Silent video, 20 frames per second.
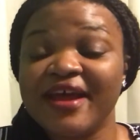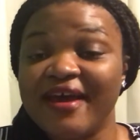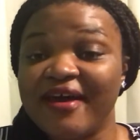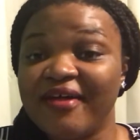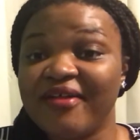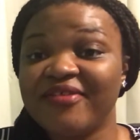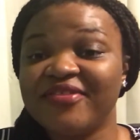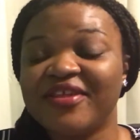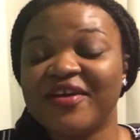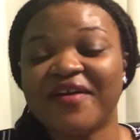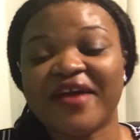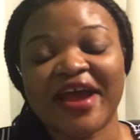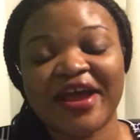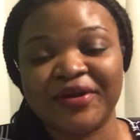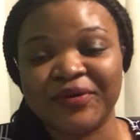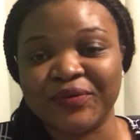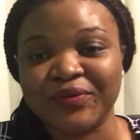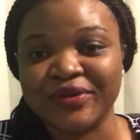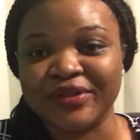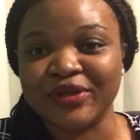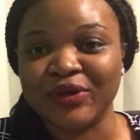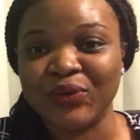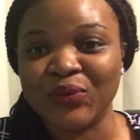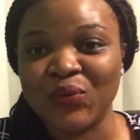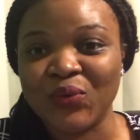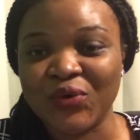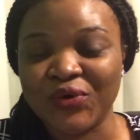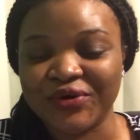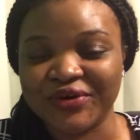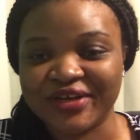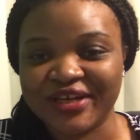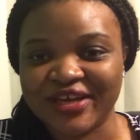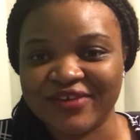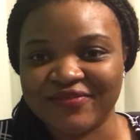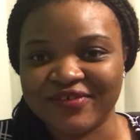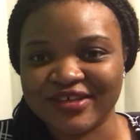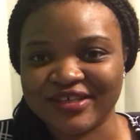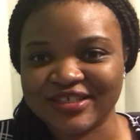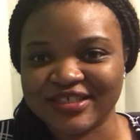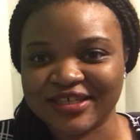held their annual
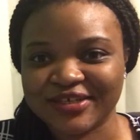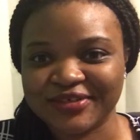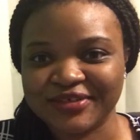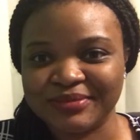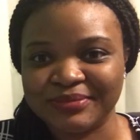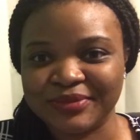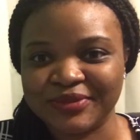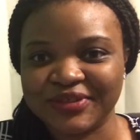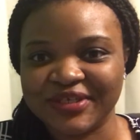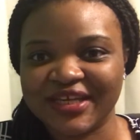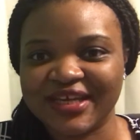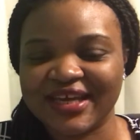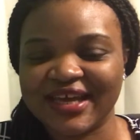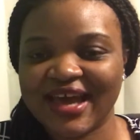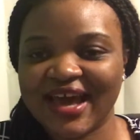award-giving ceremony,